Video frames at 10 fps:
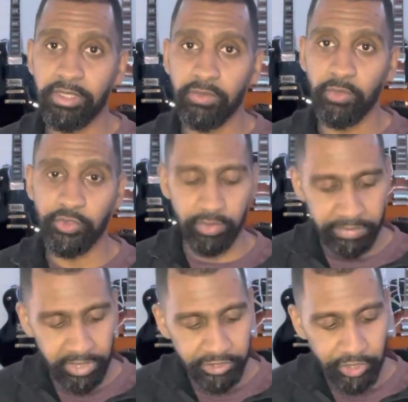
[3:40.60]
which would
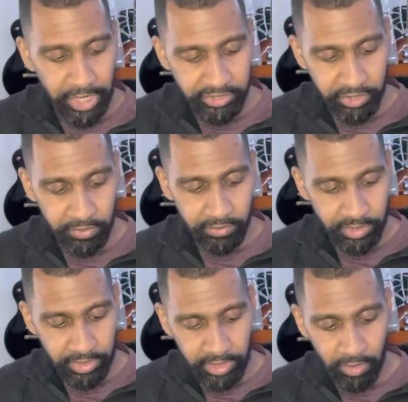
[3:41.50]
be a
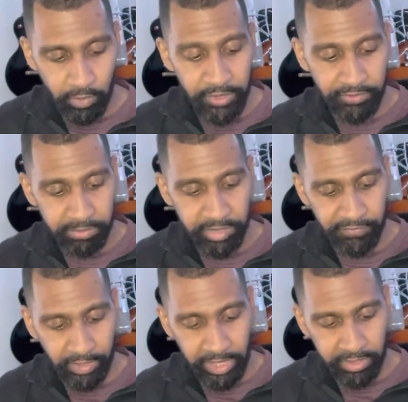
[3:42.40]
tritone away from B
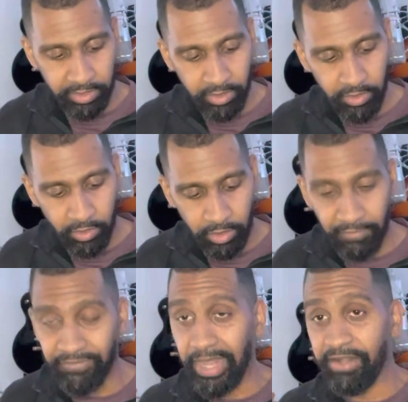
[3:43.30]
flat, or a
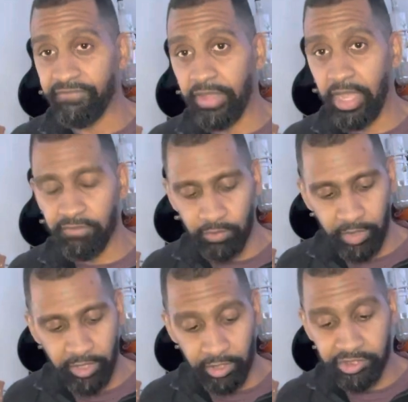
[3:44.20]
flat 5
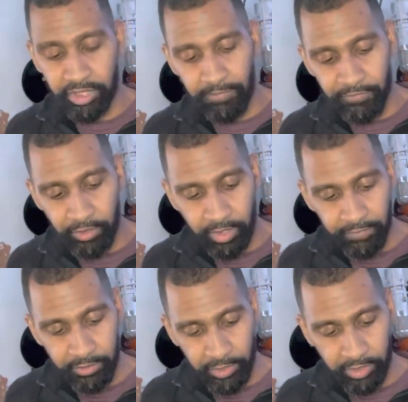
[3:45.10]
away, or a sharp 4,
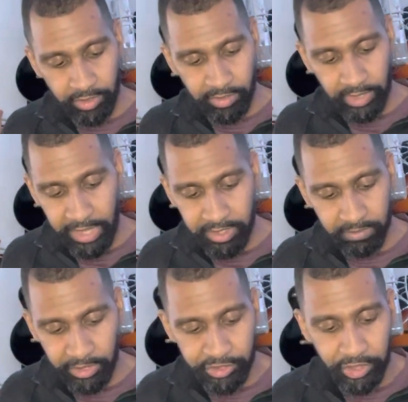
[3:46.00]
however you want to look at
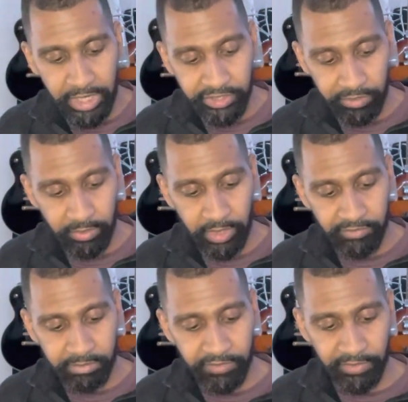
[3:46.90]
it, but a tritone away
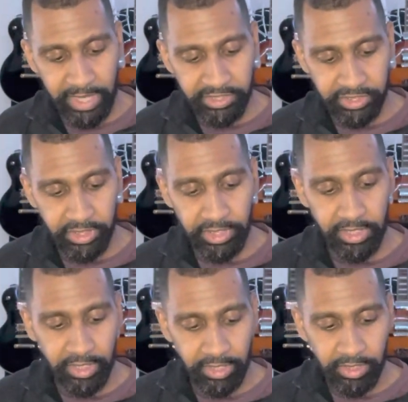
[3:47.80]
from B flat is E.
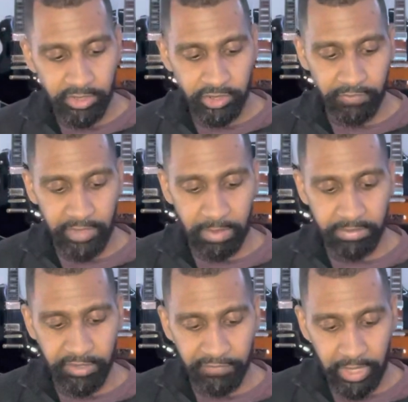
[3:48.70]
So you've got
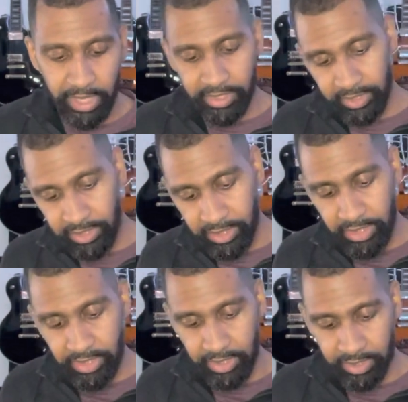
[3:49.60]
B flat,
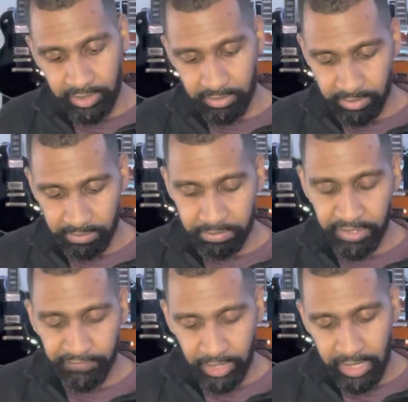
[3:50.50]
E,
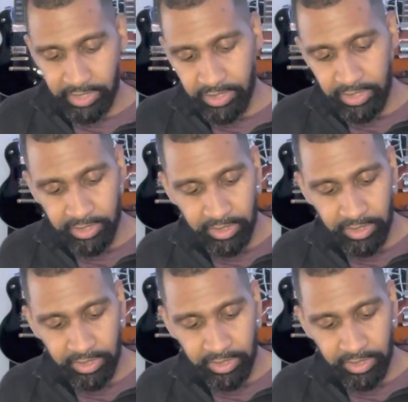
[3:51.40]
B flat, E,